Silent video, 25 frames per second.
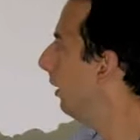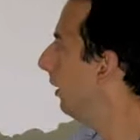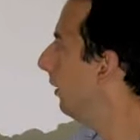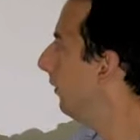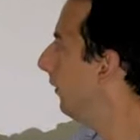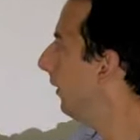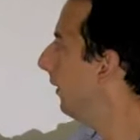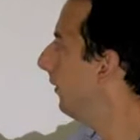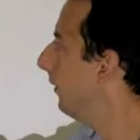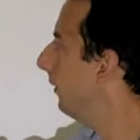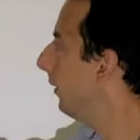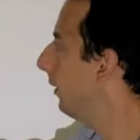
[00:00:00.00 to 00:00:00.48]

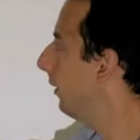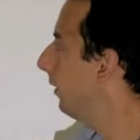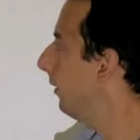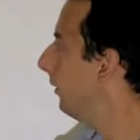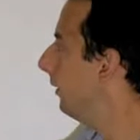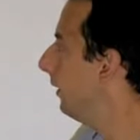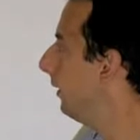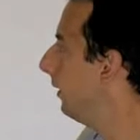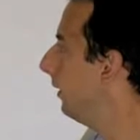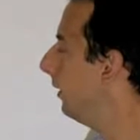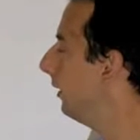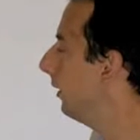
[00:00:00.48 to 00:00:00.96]
Then
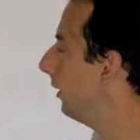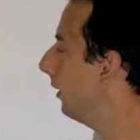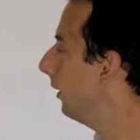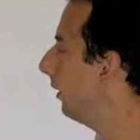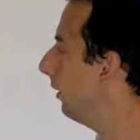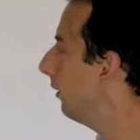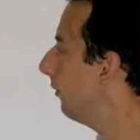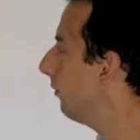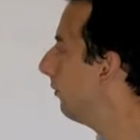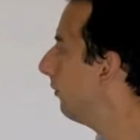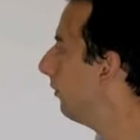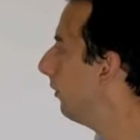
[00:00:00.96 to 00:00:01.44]
the
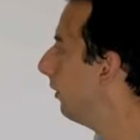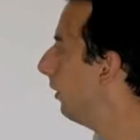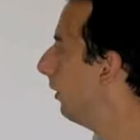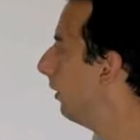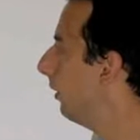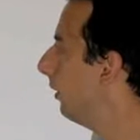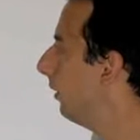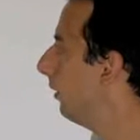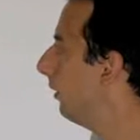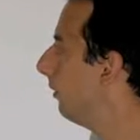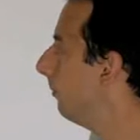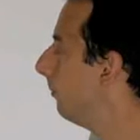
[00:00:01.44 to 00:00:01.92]
uh,
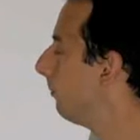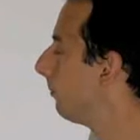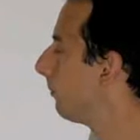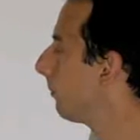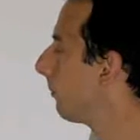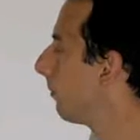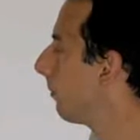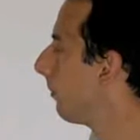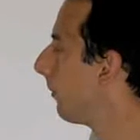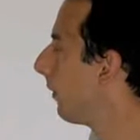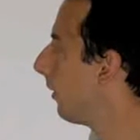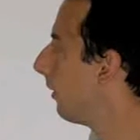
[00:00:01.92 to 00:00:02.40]
uh,
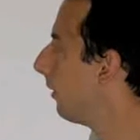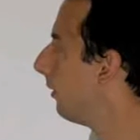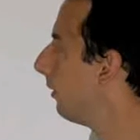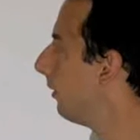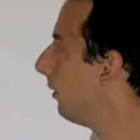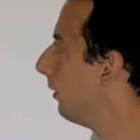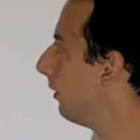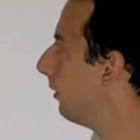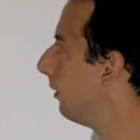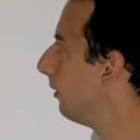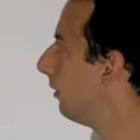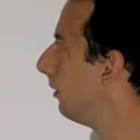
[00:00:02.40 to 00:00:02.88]

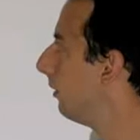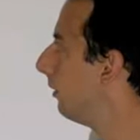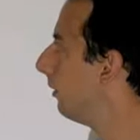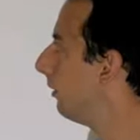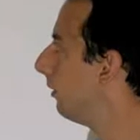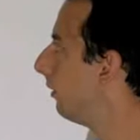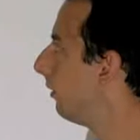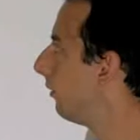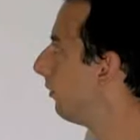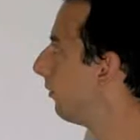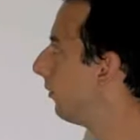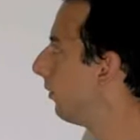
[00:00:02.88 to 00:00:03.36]

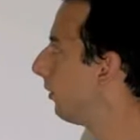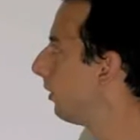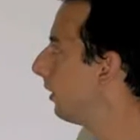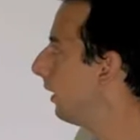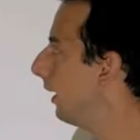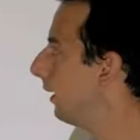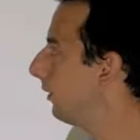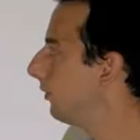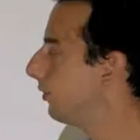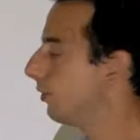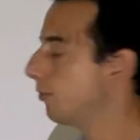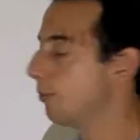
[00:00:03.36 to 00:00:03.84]
third
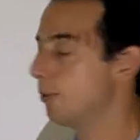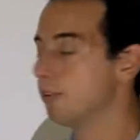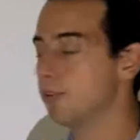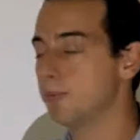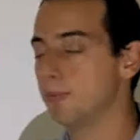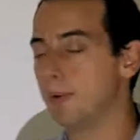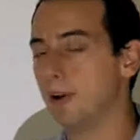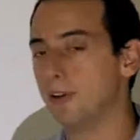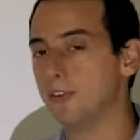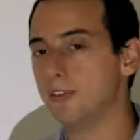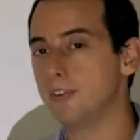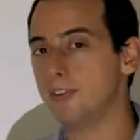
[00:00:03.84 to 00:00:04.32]
lecture was
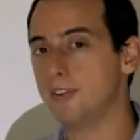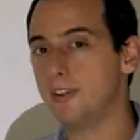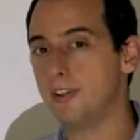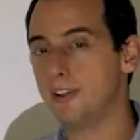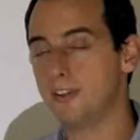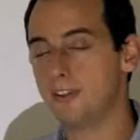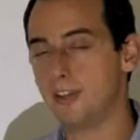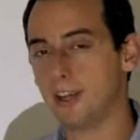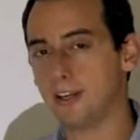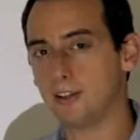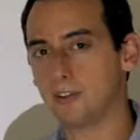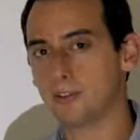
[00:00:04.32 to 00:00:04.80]
about the
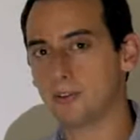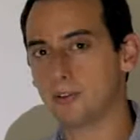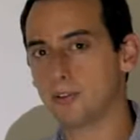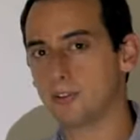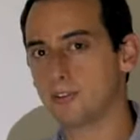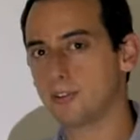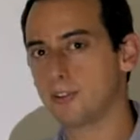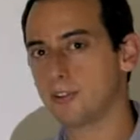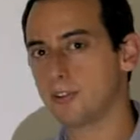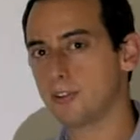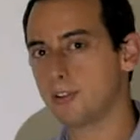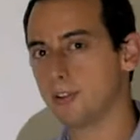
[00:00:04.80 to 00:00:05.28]

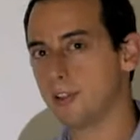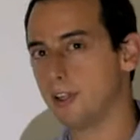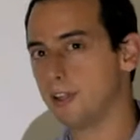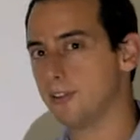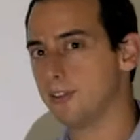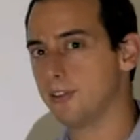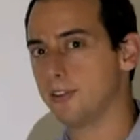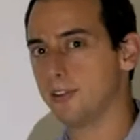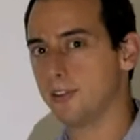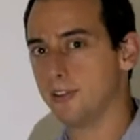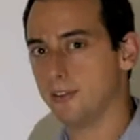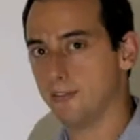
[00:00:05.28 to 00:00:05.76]
detectors
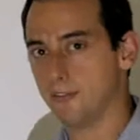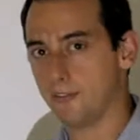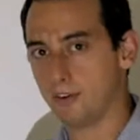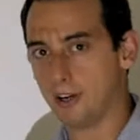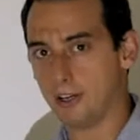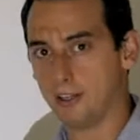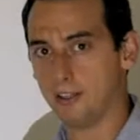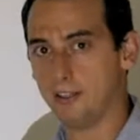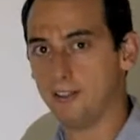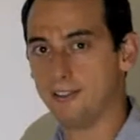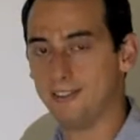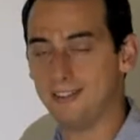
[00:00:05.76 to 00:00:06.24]
that
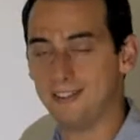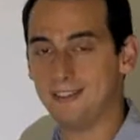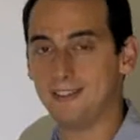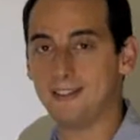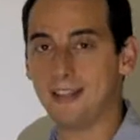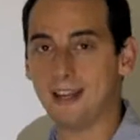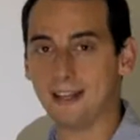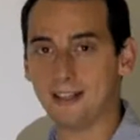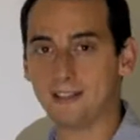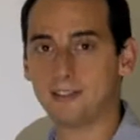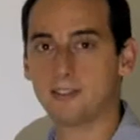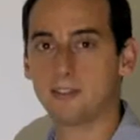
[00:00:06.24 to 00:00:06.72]
finally
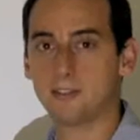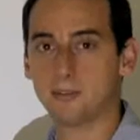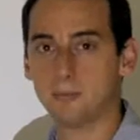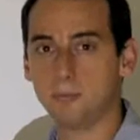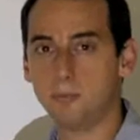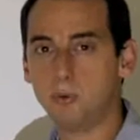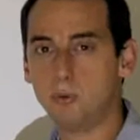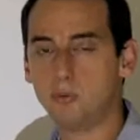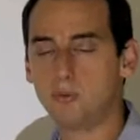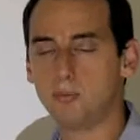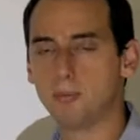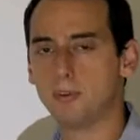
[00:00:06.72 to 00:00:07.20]
detect the
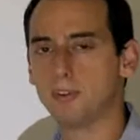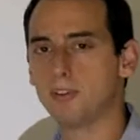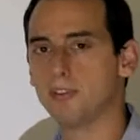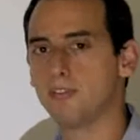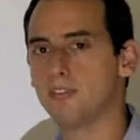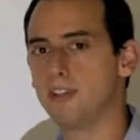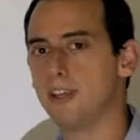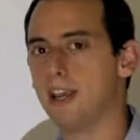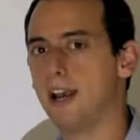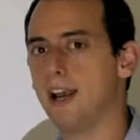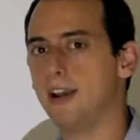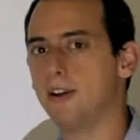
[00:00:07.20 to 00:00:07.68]
movement
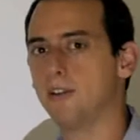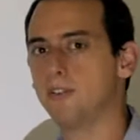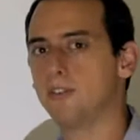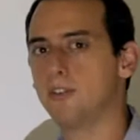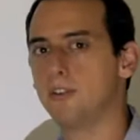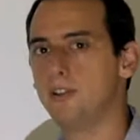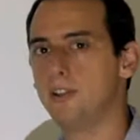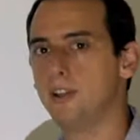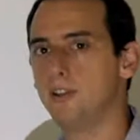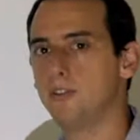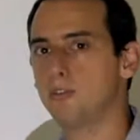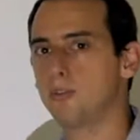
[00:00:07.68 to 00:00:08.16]
of the ions
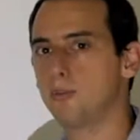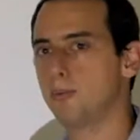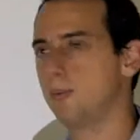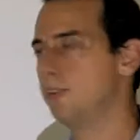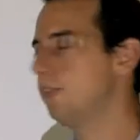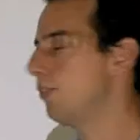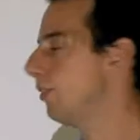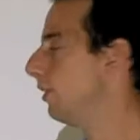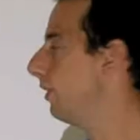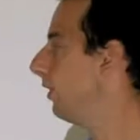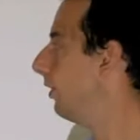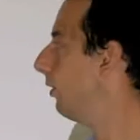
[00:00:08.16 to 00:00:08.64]
in the
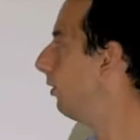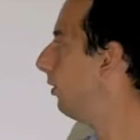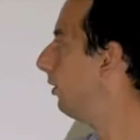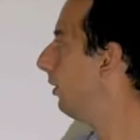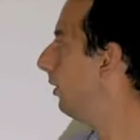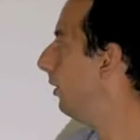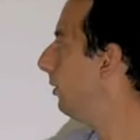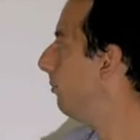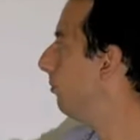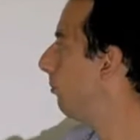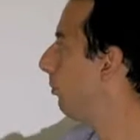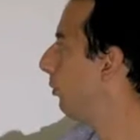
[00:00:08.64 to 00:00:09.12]
instruments and they're
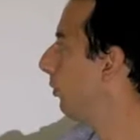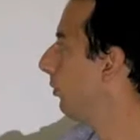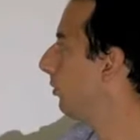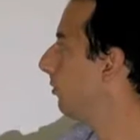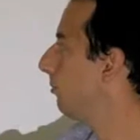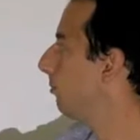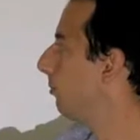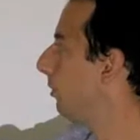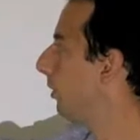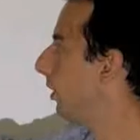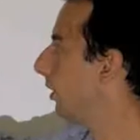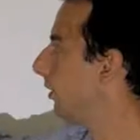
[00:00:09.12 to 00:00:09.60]
an
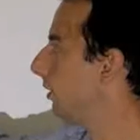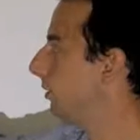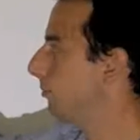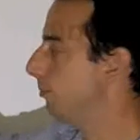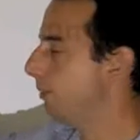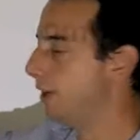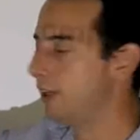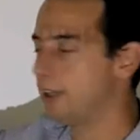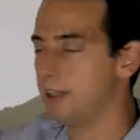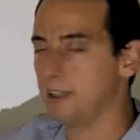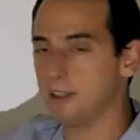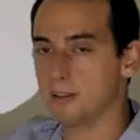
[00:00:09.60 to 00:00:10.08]
important part in
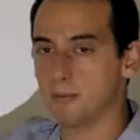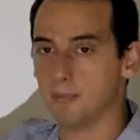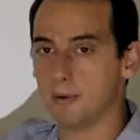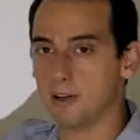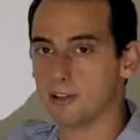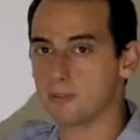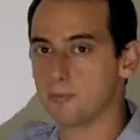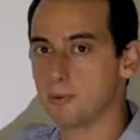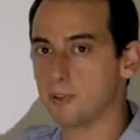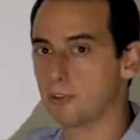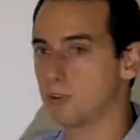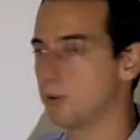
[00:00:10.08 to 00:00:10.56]
making the
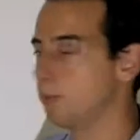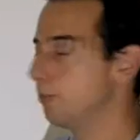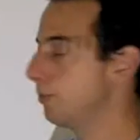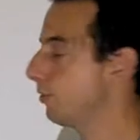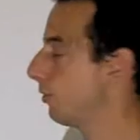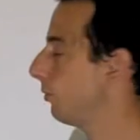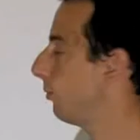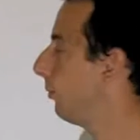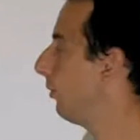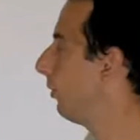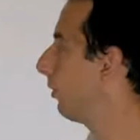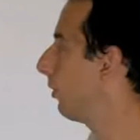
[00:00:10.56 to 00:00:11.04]
mass
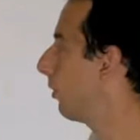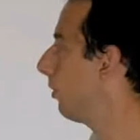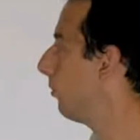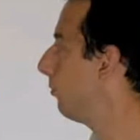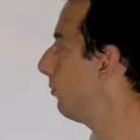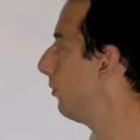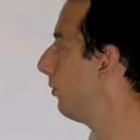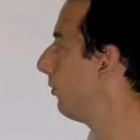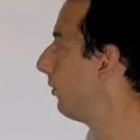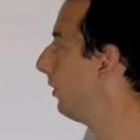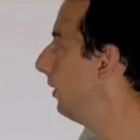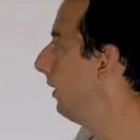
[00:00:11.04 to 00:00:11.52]
spectrometry work
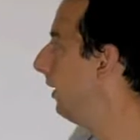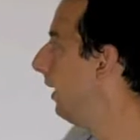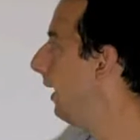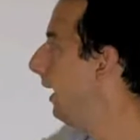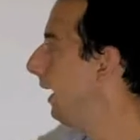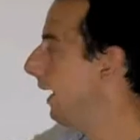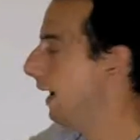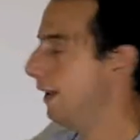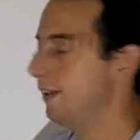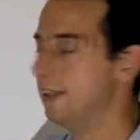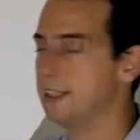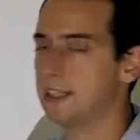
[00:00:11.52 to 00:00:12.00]
obviously
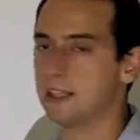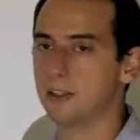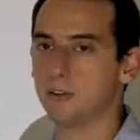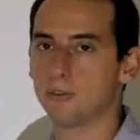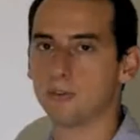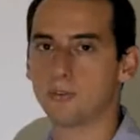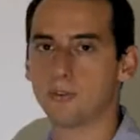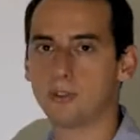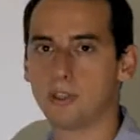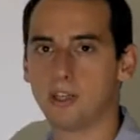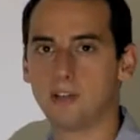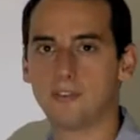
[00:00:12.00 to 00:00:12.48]
and they can
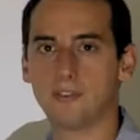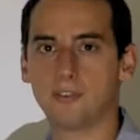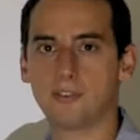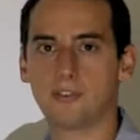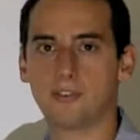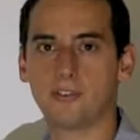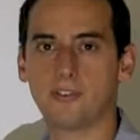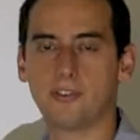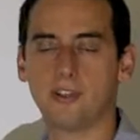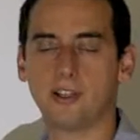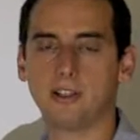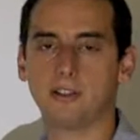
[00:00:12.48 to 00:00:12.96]
also give
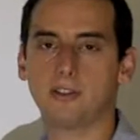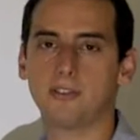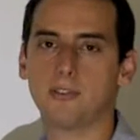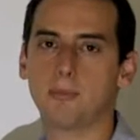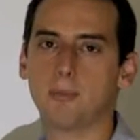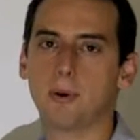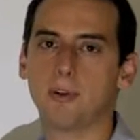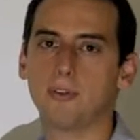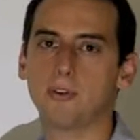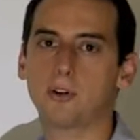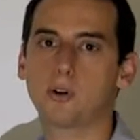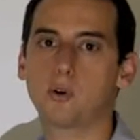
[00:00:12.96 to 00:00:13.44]
us signals
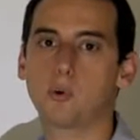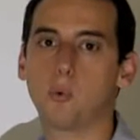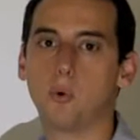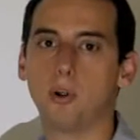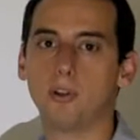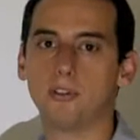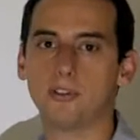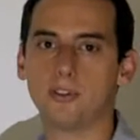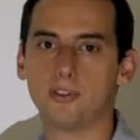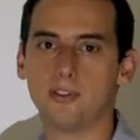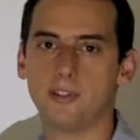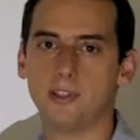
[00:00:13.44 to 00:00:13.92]
about the
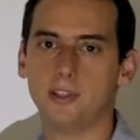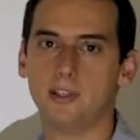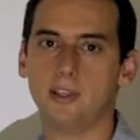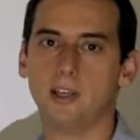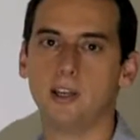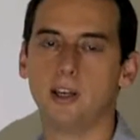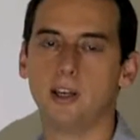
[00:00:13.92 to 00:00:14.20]
quantity